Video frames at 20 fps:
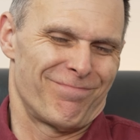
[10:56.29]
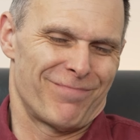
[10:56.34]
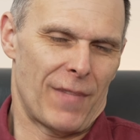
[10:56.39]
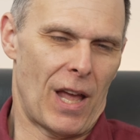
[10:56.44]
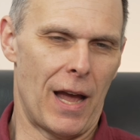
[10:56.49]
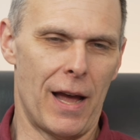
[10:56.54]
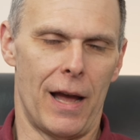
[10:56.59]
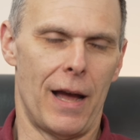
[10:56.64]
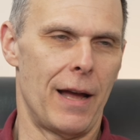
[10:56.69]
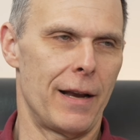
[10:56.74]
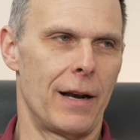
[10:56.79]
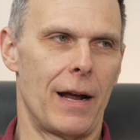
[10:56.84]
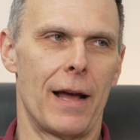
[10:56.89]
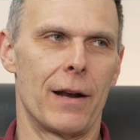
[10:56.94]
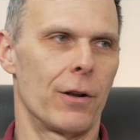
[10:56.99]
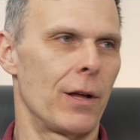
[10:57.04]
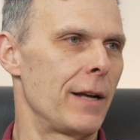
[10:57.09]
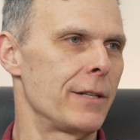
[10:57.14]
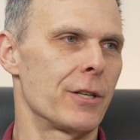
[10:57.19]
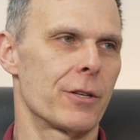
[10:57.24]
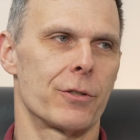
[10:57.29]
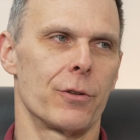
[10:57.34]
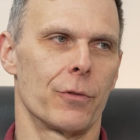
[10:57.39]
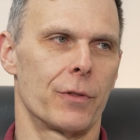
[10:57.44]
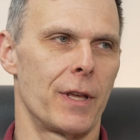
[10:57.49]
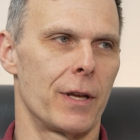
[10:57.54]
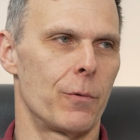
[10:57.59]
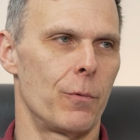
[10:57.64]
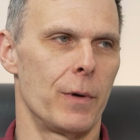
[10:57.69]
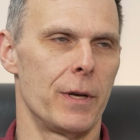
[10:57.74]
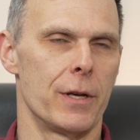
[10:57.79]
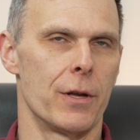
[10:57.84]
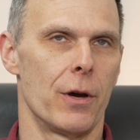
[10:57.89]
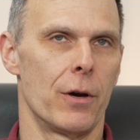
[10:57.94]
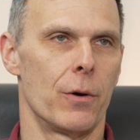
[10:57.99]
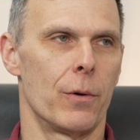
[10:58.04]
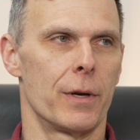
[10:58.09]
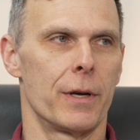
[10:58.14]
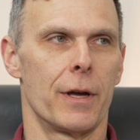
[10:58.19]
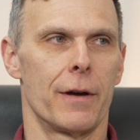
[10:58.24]
I just don't think we
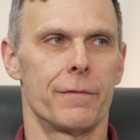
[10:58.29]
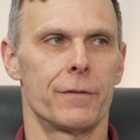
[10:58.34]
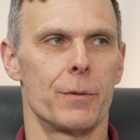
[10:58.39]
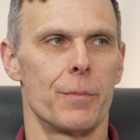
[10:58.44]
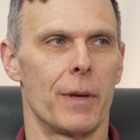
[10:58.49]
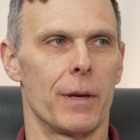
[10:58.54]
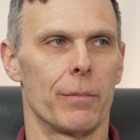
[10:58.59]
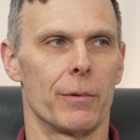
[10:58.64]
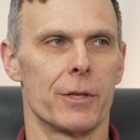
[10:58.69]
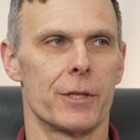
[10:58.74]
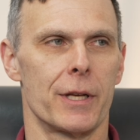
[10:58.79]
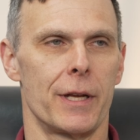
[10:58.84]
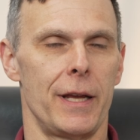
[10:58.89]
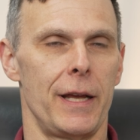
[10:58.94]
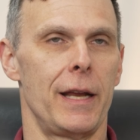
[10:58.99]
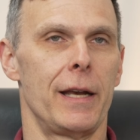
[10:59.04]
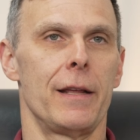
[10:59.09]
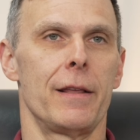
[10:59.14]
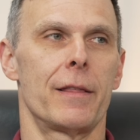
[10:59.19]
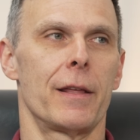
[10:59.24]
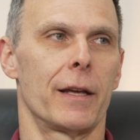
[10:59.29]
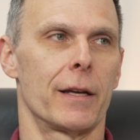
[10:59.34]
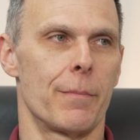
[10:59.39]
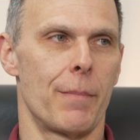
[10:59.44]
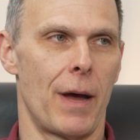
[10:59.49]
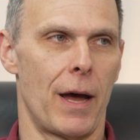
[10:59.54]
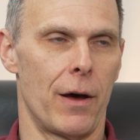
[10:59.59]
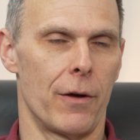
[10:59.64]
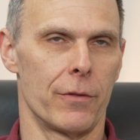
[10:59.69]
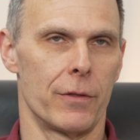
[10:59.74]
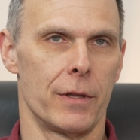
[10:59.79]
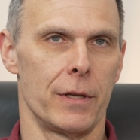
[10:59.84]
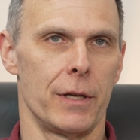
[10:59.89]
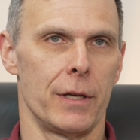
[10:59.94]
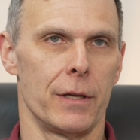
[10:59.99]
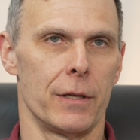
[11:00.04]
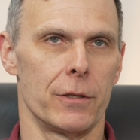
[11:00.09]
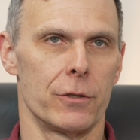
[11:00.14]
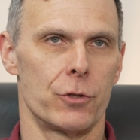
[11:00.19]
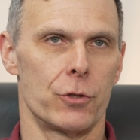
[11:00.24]
know enough to be able to say anything about
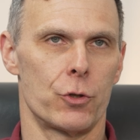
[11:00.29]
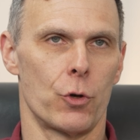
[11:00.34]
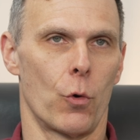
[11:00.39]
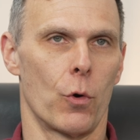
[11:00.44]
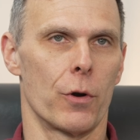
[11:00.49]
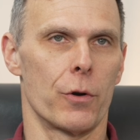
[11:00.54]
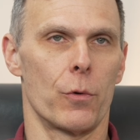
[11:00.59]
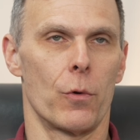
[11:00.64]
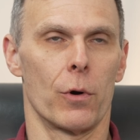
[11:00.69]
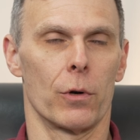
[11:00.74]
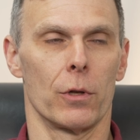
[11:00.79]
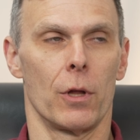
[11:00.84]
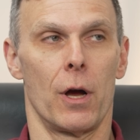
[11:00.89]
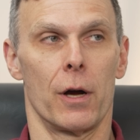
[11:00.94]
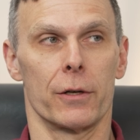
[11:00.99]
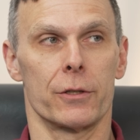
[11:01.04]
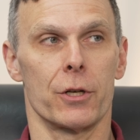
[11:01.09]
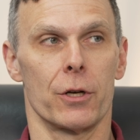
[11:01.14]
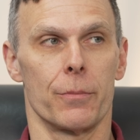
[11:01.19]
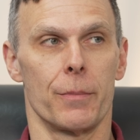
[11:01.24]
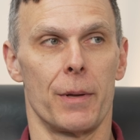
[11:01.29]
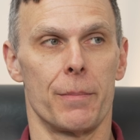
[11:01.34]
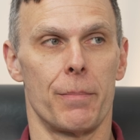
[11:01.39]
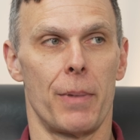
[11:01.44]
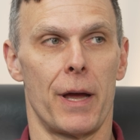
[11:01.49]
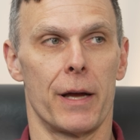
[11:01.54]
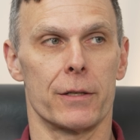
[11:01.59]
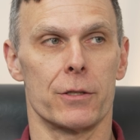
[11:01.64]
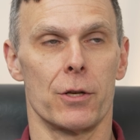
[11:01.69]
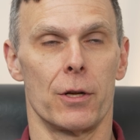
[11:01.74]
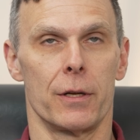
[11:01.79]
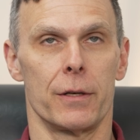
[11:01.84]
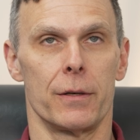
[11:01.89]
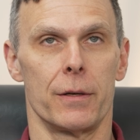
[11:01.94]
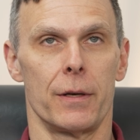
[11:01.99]
the short or long-term impacts on